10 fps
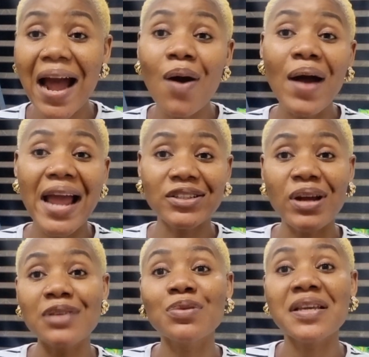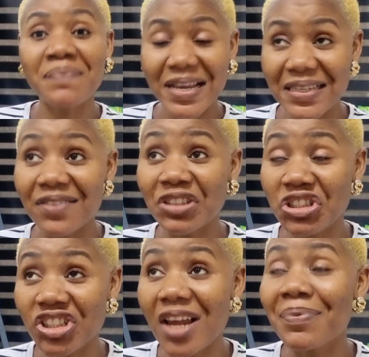how I try to keep myself
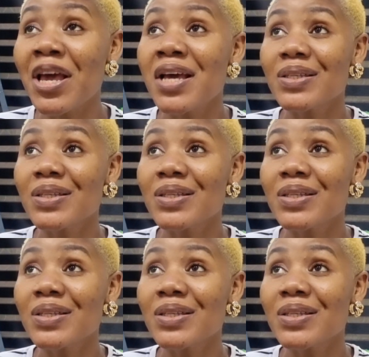in shape.